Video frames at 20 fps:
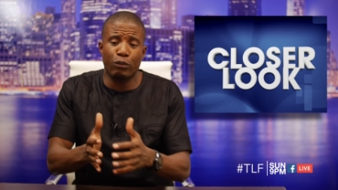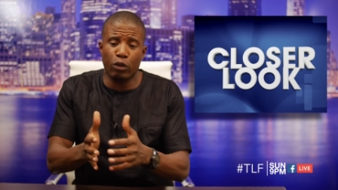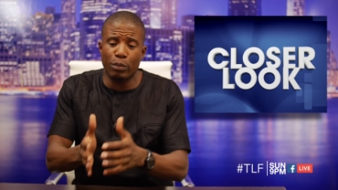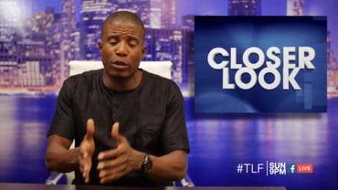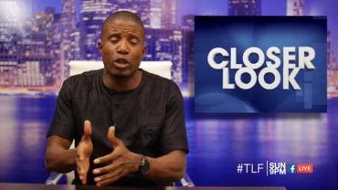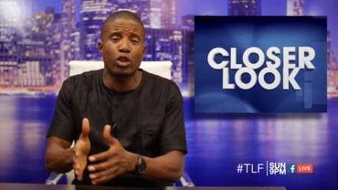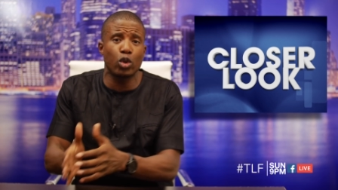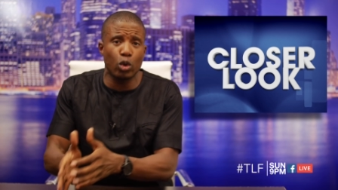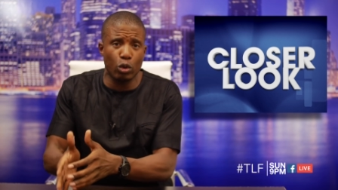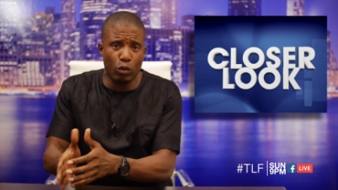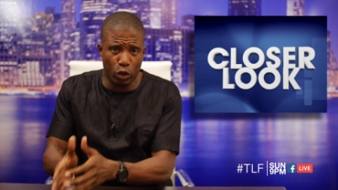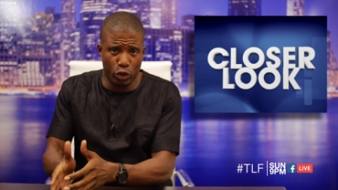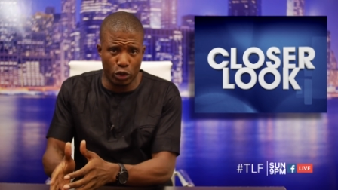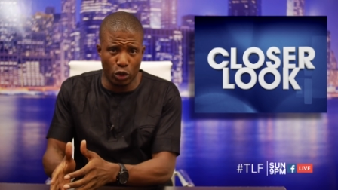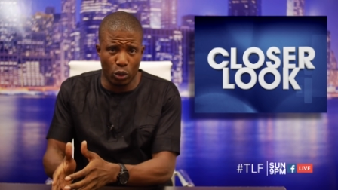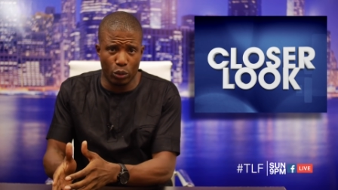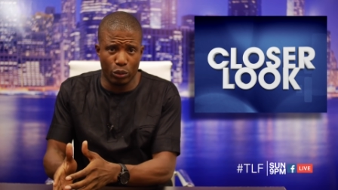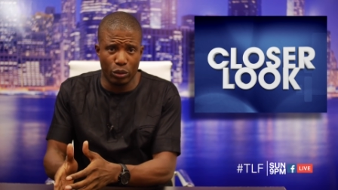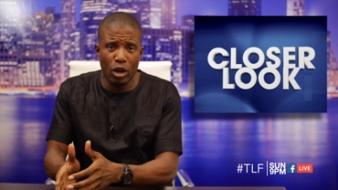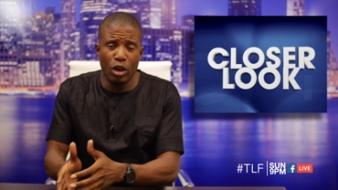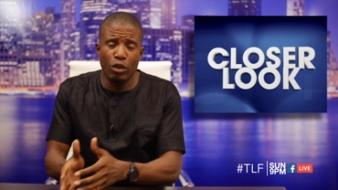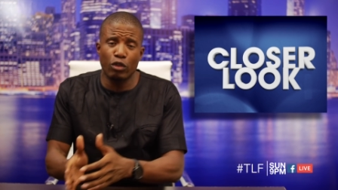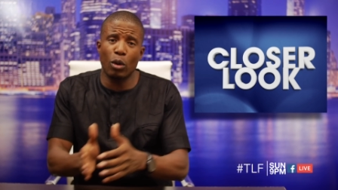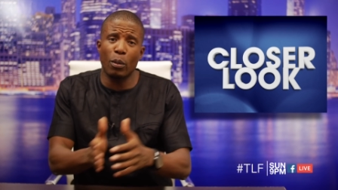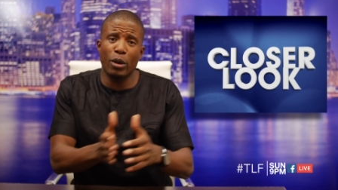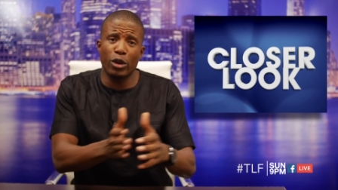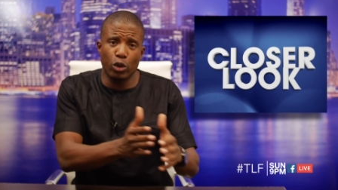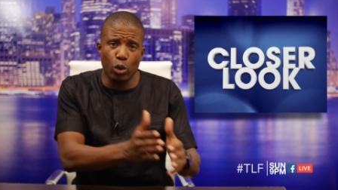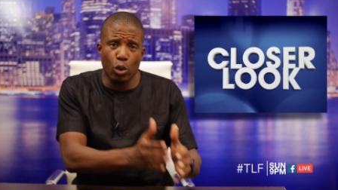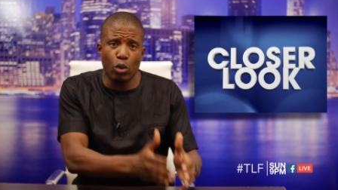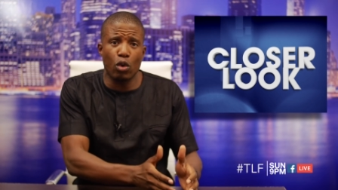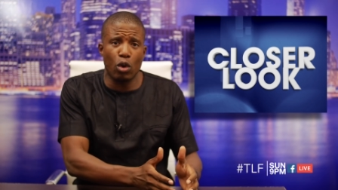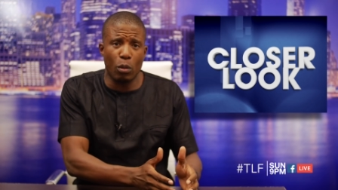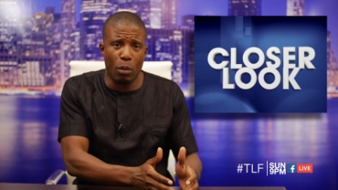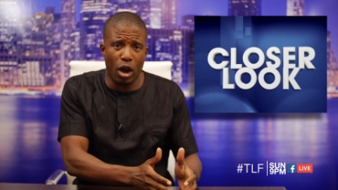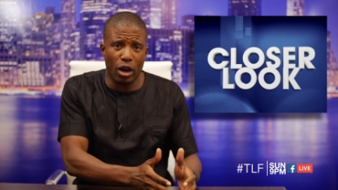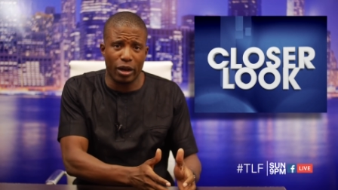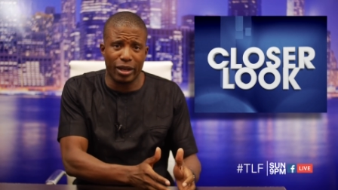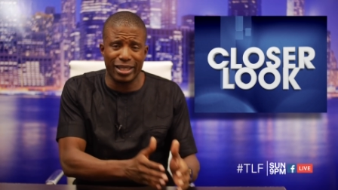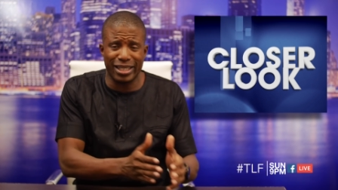from the Eurozone, from a Euro
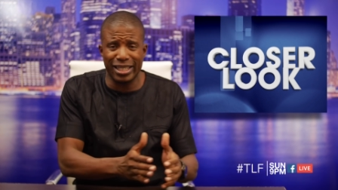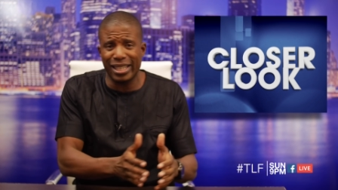market.